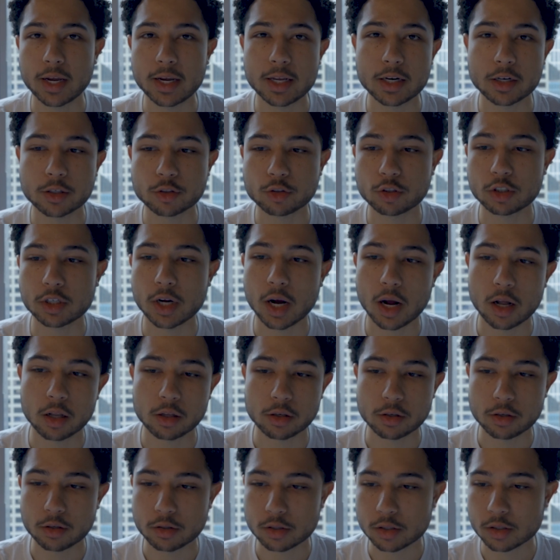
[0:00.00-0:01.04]

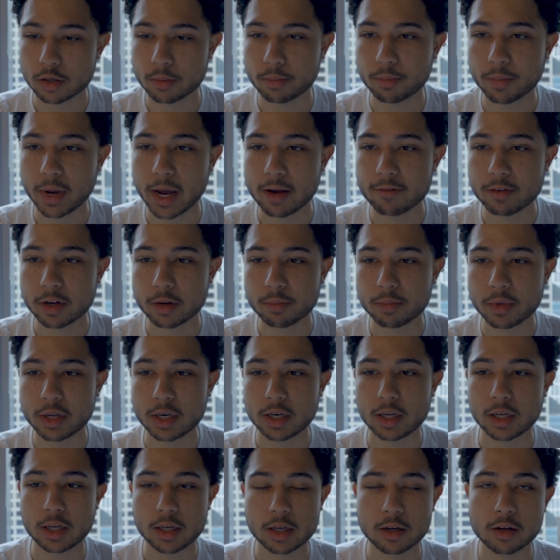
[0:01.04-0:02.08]
$800, Mavic
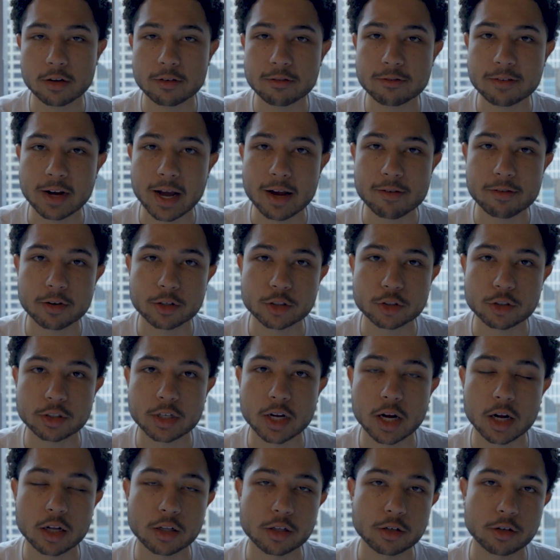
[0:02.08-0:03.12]
Mini,
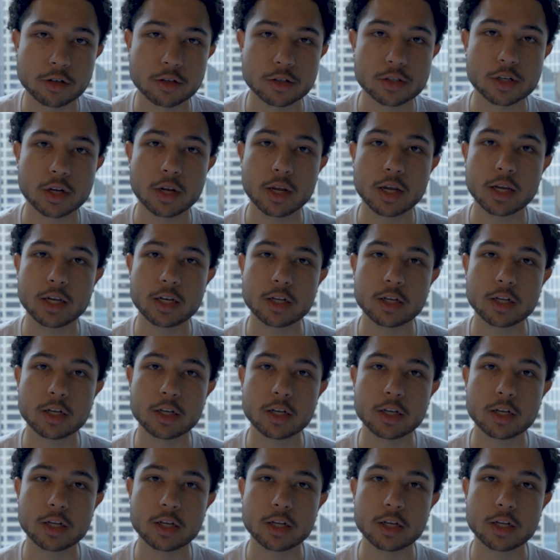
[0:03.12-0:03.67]
$500.